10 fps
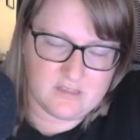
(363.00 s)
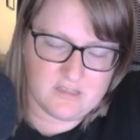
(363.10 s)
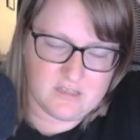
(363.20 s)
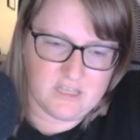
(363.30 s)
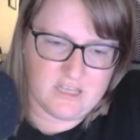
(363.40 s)

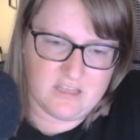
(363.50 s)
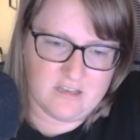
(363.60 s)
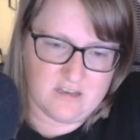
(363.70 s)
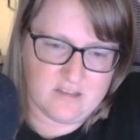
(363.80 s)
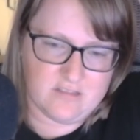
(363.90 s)

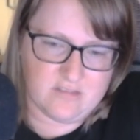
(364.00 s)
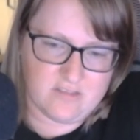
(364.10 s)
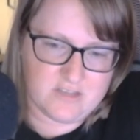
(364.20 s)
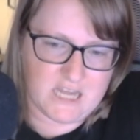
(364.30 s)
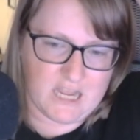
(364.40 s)
in
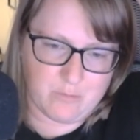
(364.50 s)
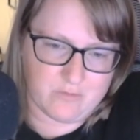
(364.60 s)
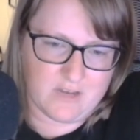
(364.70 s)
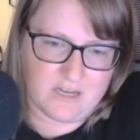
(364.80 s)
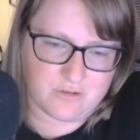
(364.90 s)
the type of
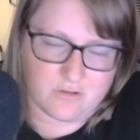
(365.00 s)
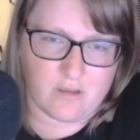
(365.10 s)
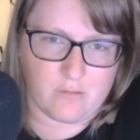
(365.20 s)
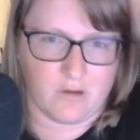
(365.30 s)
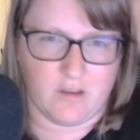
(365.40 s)
nature
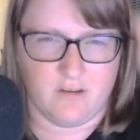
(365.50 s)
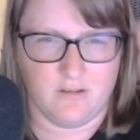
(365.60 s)
that we're in.